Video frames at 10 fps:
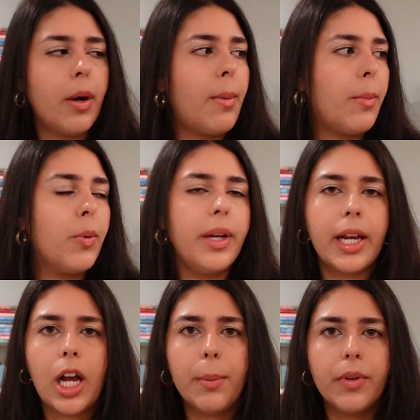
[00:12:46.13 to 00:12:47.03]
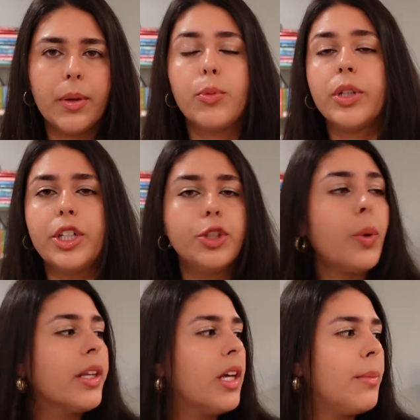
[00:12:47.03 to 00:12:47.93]
I remember reading a couple of them, really
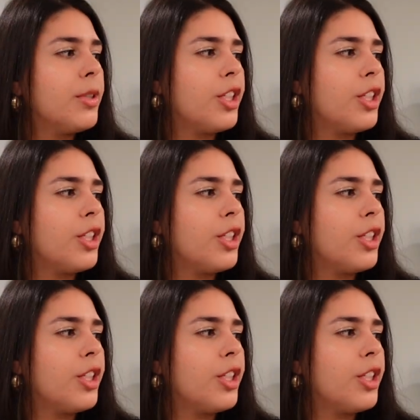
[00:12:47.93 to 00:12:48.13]
enjoying them.